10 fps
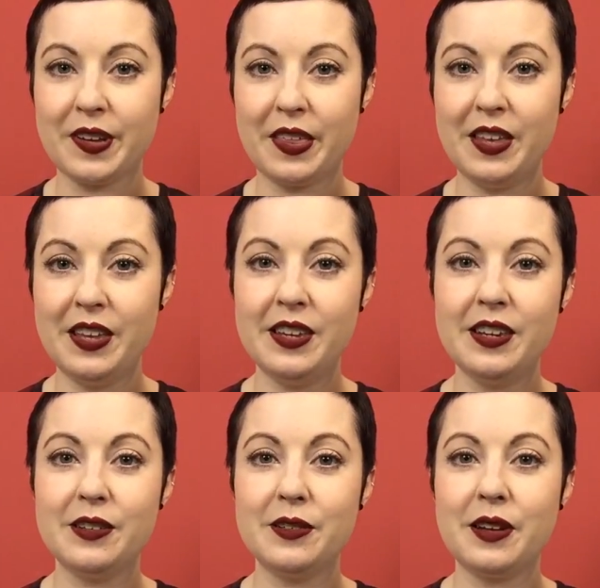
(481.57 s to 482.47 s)
I think it
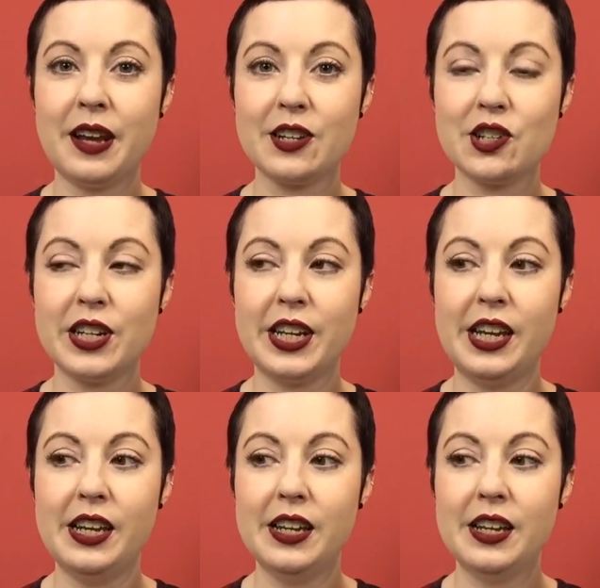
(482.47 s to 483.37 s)
actually
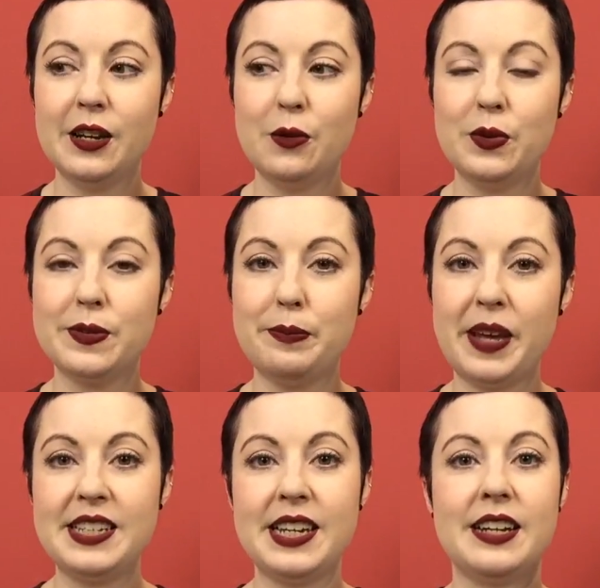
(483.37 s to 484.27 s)
was
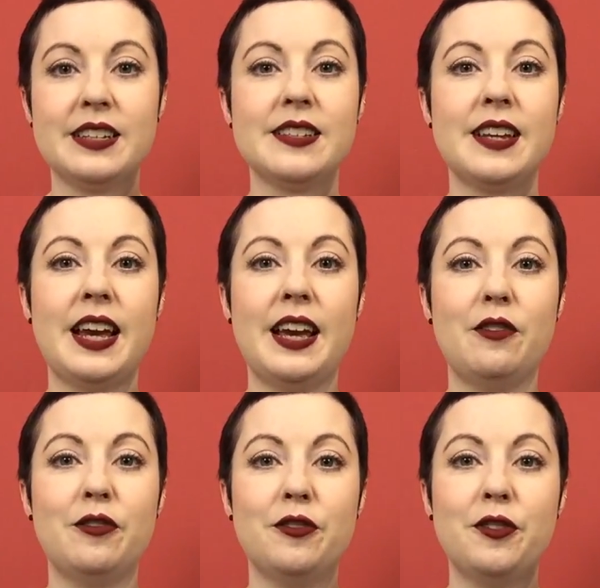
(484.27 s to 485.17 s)
better to have